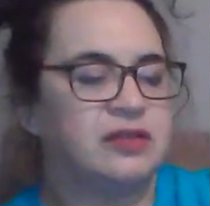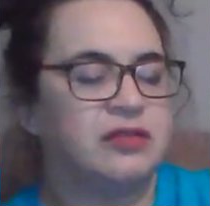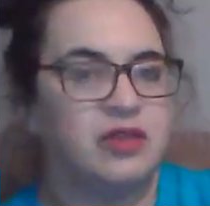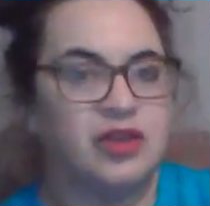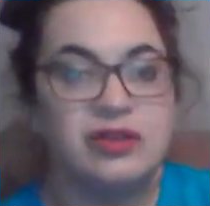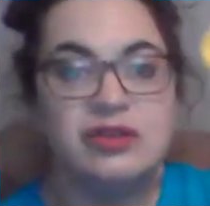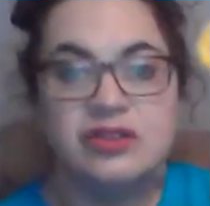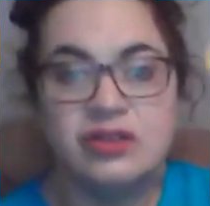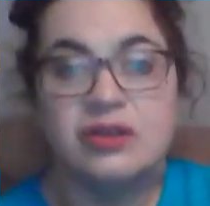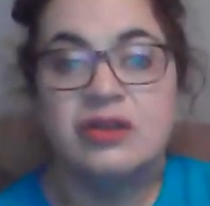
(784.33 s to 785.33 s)
1,
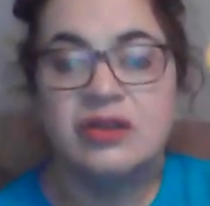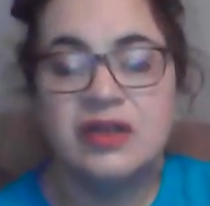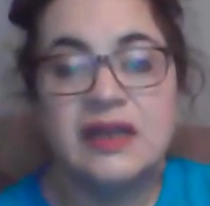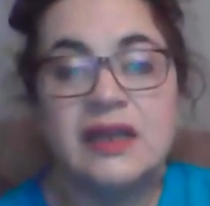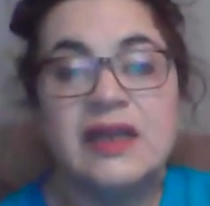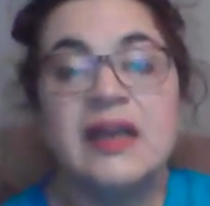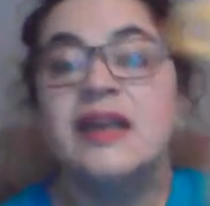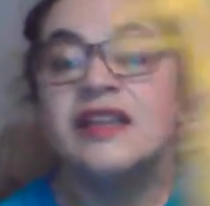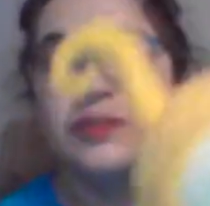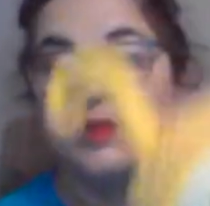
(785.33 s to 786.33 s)
2, 3.
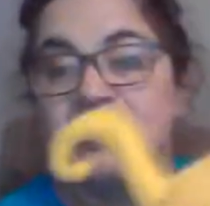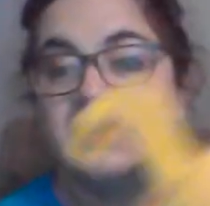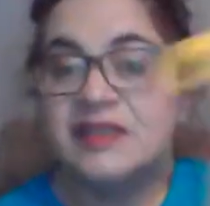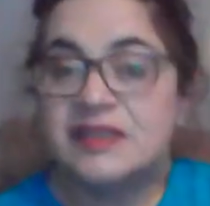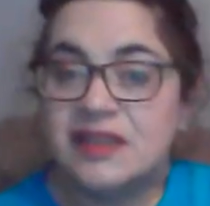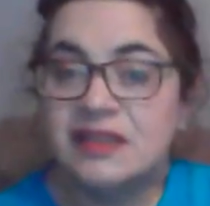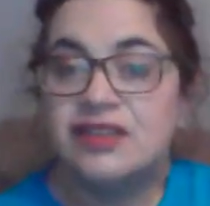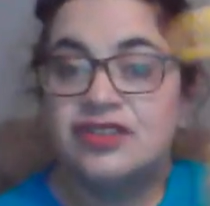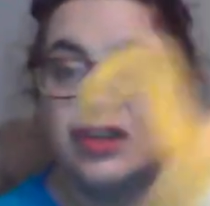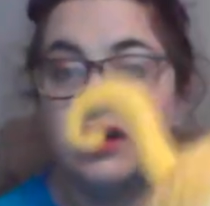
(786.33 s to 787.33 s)
Sweeties in the
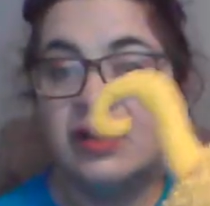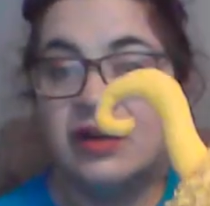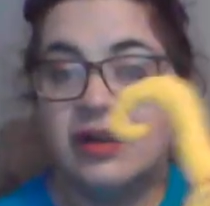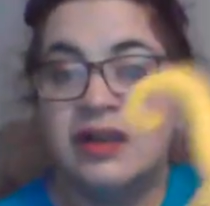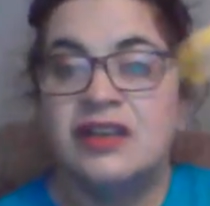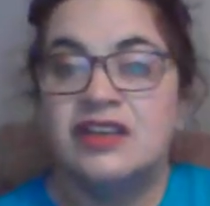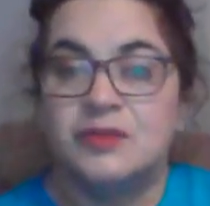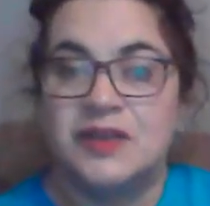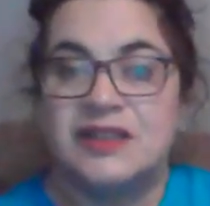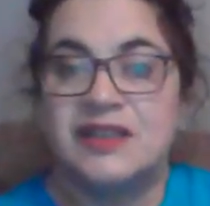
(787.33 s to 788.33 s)
jar.
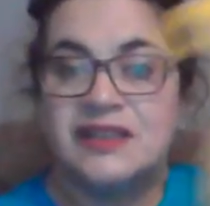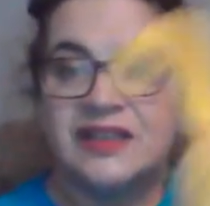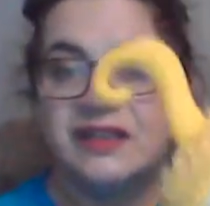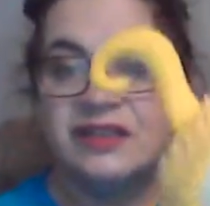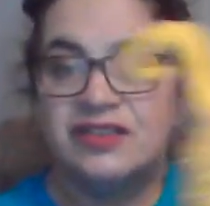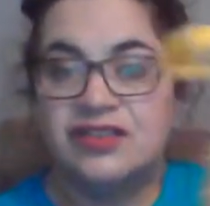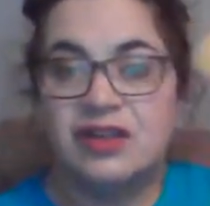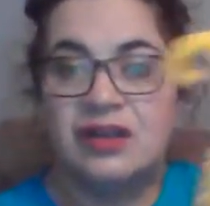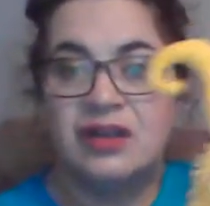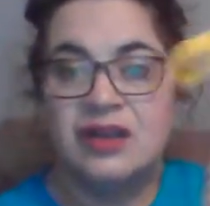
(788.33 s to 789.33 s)
Sweeties in the
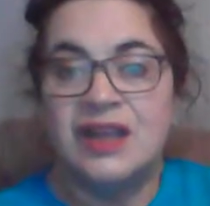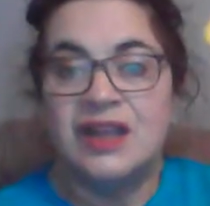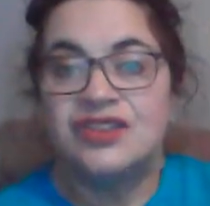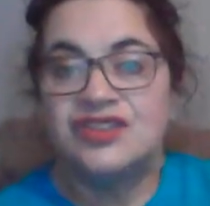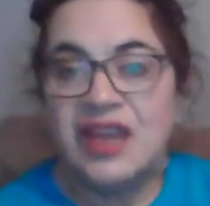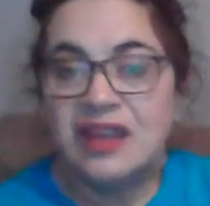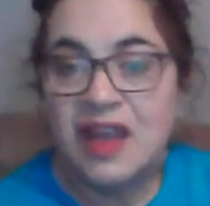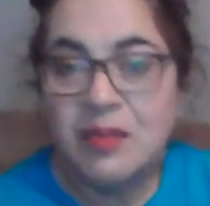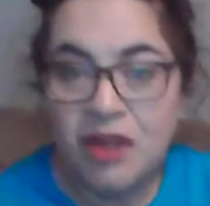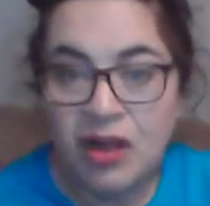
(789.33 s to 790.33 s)
jar. Shake
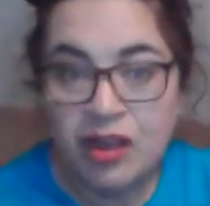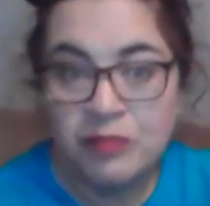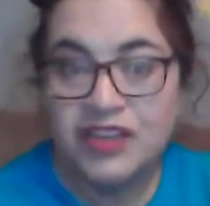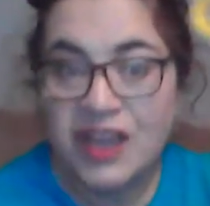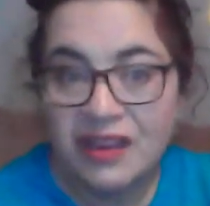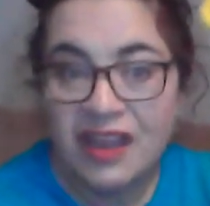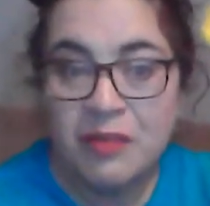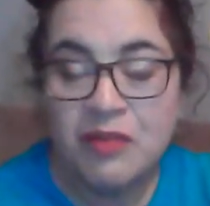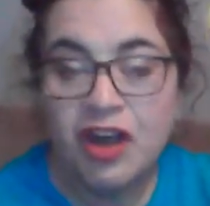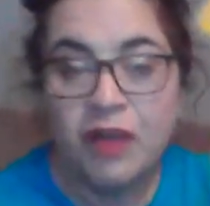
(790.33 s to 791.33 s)
them up. Shake
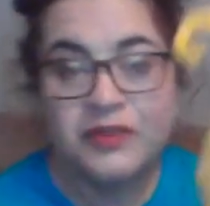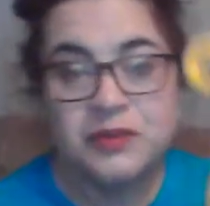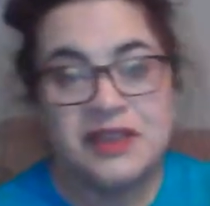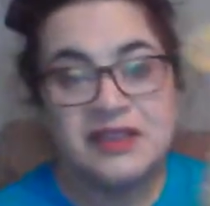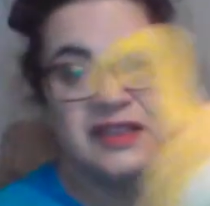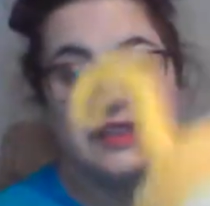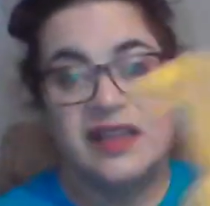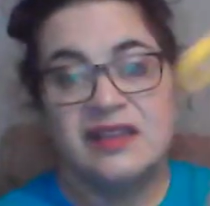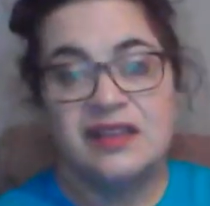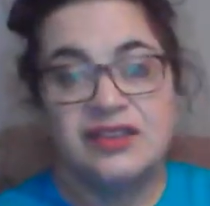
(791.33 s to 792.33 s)
them up. Sweeties
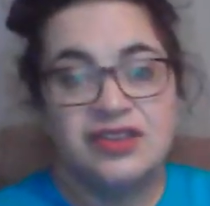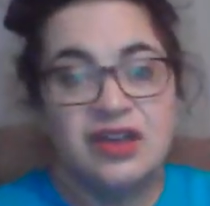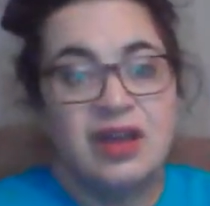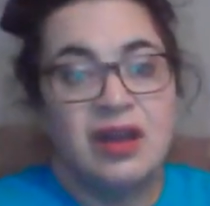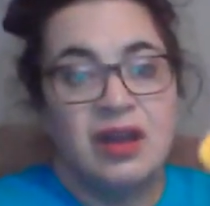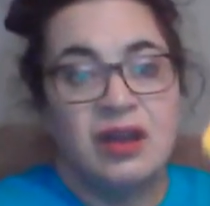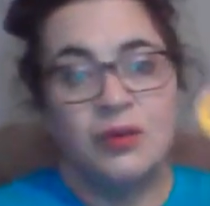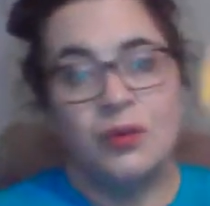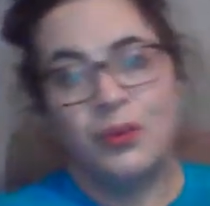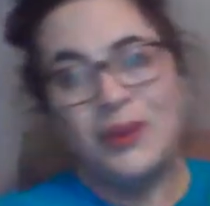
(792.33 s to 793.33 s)
in the jar.
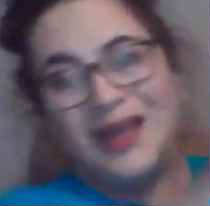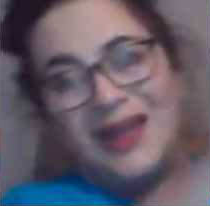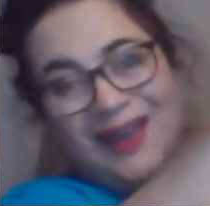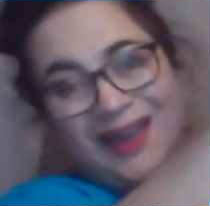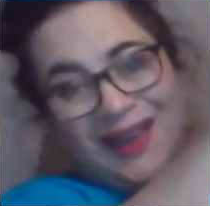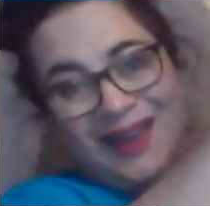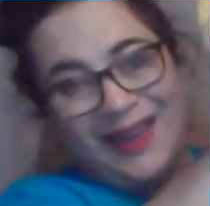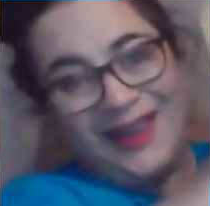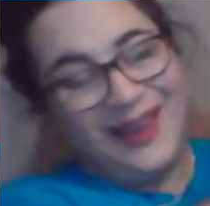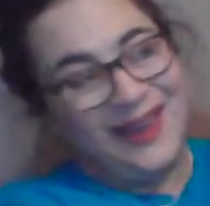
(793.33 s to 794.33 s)

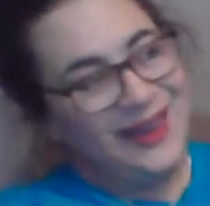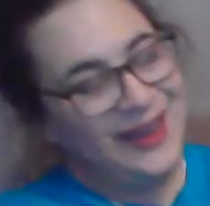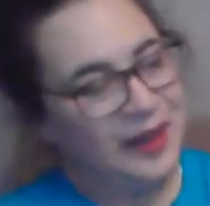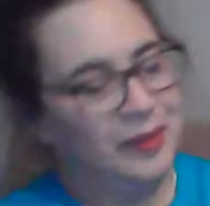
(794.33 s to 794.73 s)
Whee!